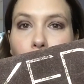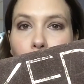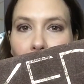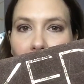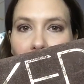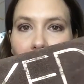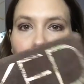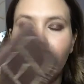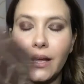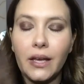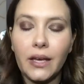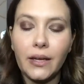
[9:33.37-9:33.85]

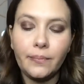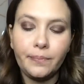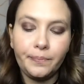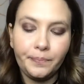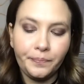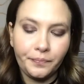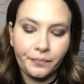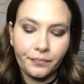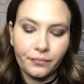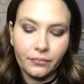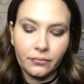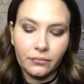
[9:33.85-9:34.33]
palette.
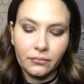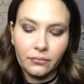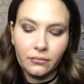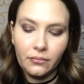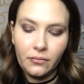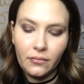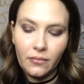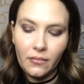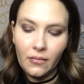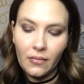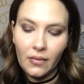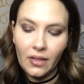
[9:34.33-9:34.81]

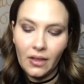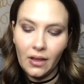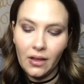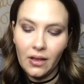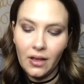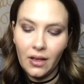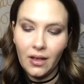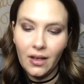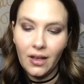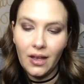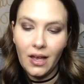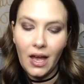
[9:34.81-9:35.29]

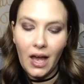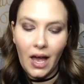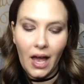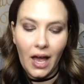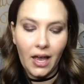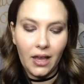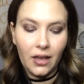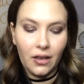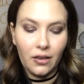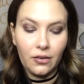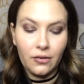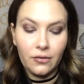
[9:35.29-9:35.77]

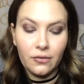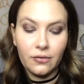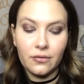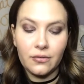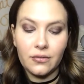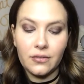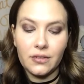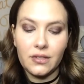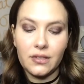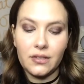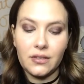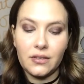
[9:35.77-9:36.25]
I
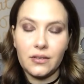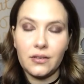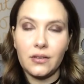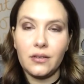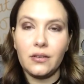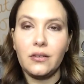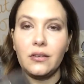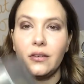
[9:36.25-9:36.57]
use